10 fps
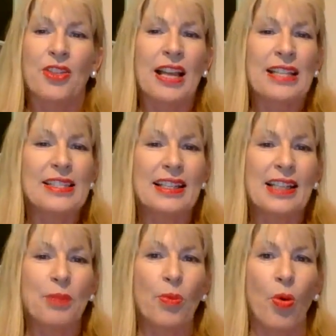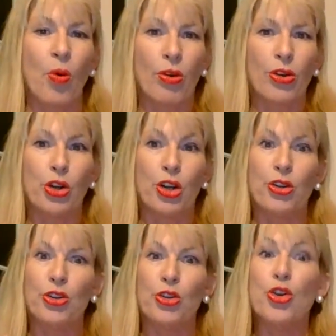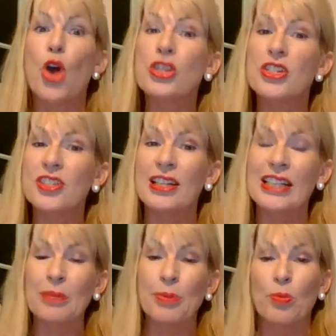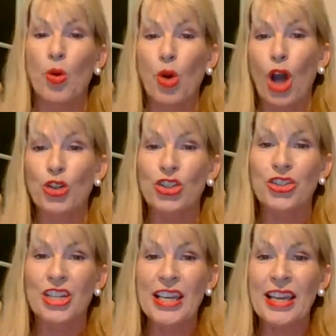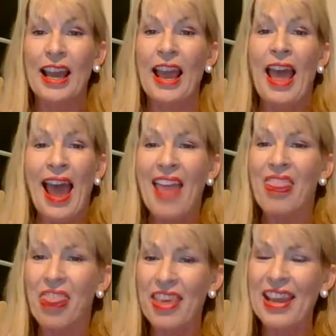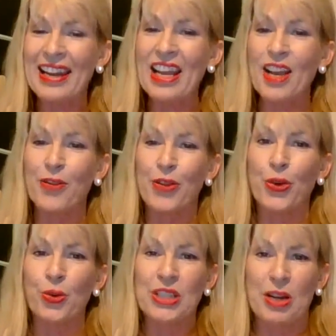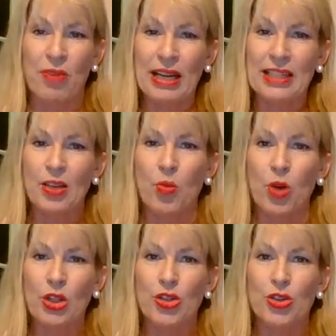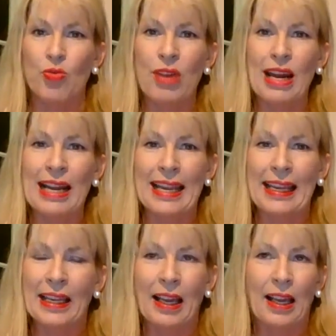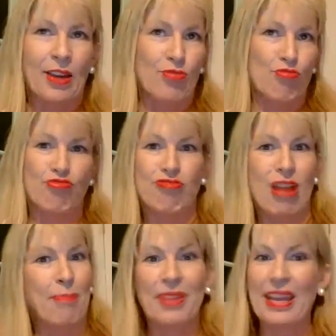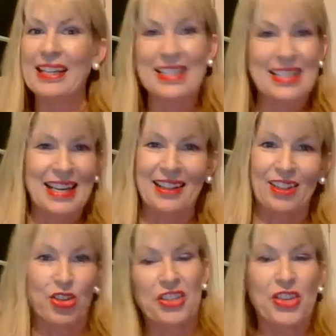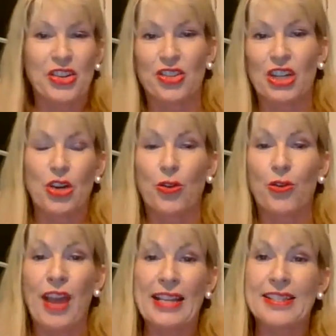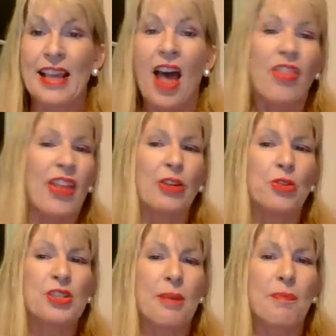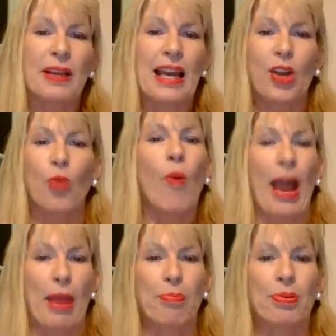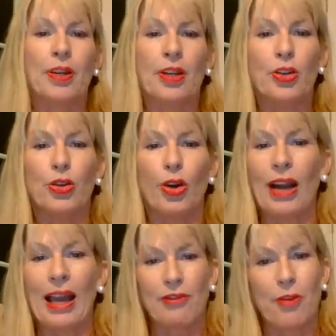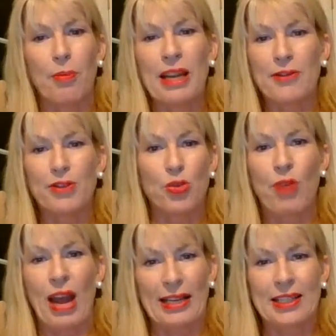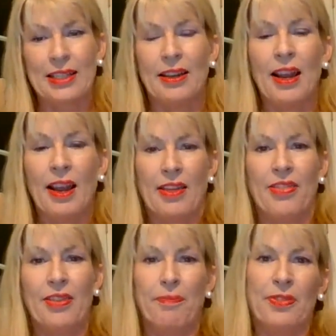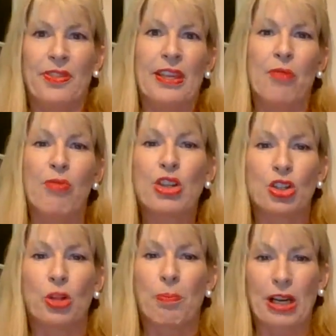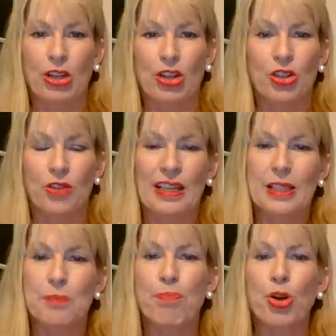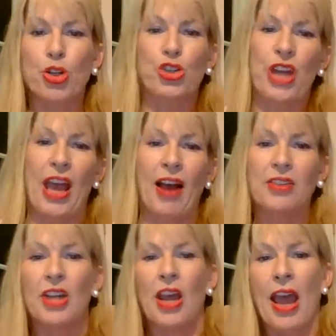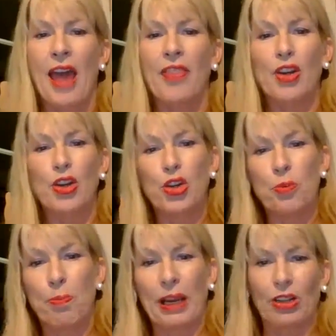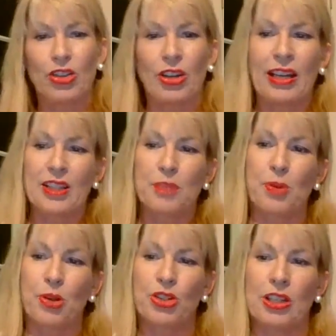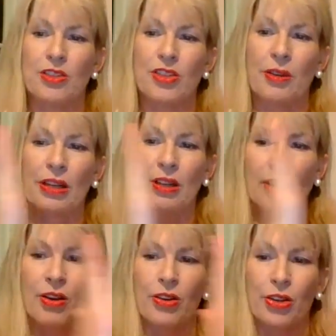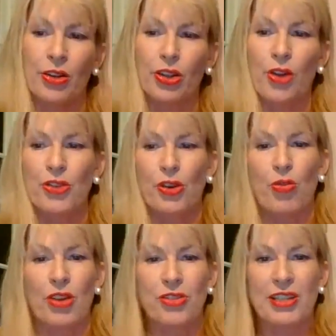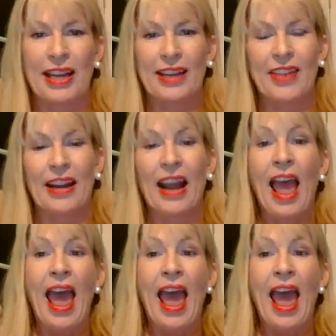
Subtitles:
So that's a little more, you know, you notice it a little more consciously. And then if your director wants to really rub the editing transition in your face, they'll do something like a wipe, you know, like from left to right, the original picture sort of gets pushed out and the new picture gets pushed in. So it goes across like that.